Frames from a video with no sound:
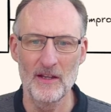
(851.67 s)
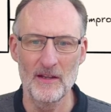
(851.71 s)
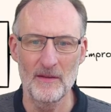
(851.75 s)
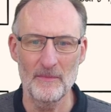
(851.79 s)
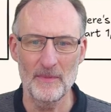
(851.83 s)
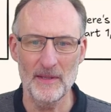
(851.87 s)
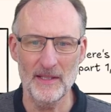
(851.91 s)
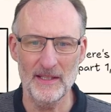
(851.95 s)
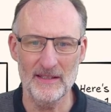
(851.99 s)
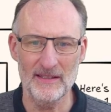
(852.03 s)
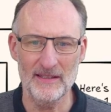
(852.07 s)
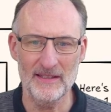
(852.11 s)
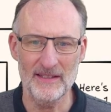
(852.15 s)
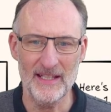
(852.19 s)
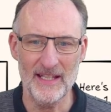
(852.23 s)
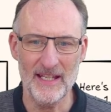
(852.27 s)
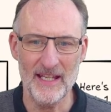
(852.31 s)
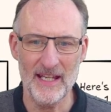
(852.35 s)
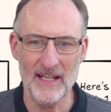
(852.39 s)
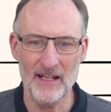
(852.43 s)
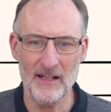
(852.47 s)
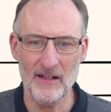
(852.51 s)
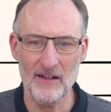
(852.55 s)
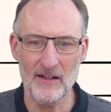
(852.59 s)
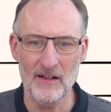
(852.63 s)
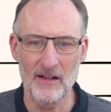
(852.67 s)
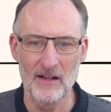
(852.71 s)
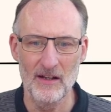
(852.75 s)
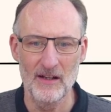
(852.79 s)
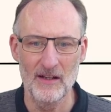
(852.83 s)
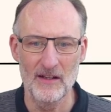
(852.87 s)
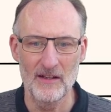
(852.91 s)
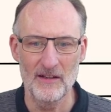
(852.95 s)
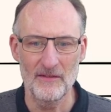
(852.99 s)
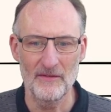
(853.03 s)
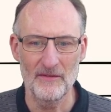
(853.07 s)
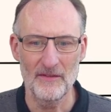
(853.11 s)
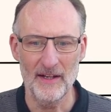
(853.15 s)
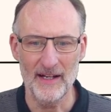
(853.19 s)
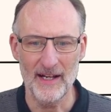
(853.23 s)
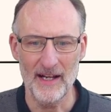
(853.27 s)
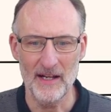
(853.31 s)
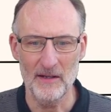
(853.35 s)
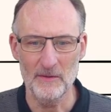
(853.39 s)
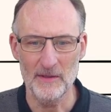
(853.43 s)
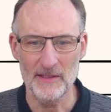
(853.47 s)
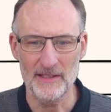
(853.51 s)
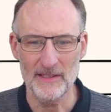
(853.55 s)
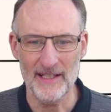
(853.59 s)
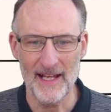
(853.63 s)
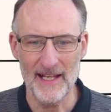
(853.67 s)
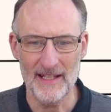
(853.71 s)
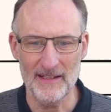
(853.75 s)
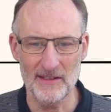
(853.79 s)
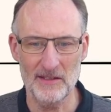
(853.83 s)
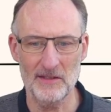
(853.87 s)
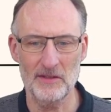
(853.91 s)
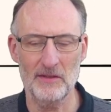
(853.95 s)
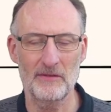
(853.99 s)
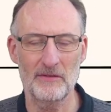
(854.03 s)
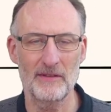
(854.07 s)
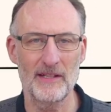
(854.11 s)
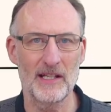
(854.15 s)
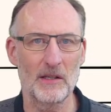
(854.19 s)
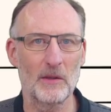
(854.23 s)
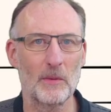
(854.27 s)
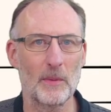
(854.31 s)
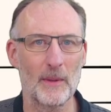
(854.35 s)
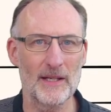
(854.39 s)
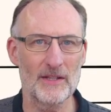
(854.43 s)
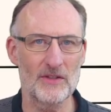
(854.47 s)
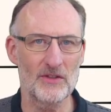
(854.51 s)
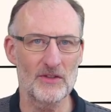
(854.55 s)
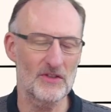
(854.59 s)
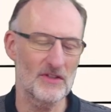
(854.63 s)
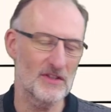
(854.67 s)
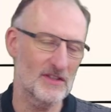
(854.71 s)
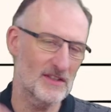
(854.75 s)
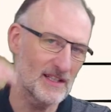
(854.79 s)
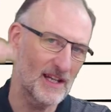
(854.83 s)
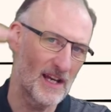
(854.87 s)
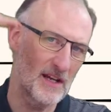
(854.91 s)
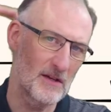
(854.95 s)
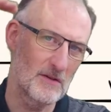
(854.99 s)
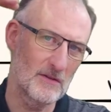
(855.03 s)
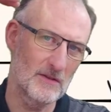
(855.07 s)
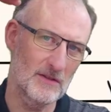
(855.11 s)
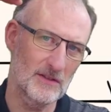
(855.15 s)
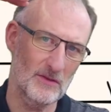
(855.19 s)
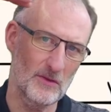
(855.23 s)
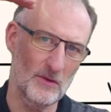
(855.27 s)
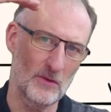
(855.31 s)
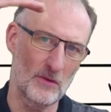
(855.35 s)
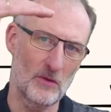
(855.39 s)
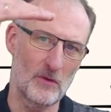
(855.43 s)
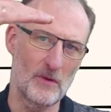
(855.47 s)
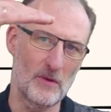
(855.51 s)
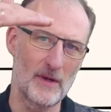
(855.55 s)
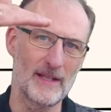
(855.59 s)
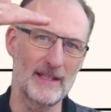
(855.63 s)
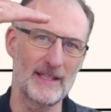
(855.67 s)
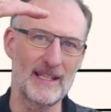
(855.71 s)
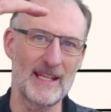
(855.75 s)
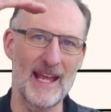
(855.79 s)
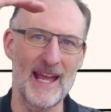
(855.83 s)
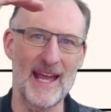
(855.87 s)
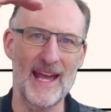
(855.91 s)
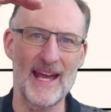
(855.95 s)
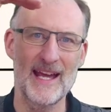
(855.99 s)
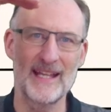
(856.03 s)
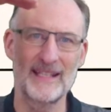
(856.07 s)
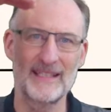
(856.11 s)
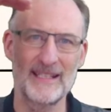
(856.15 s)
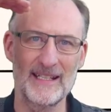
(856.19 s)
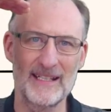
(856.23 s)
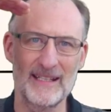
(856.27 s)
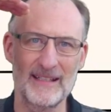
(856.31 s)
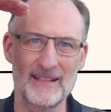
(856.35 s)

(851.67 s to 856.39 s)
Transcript: because here, when I was answering questions, I was already adding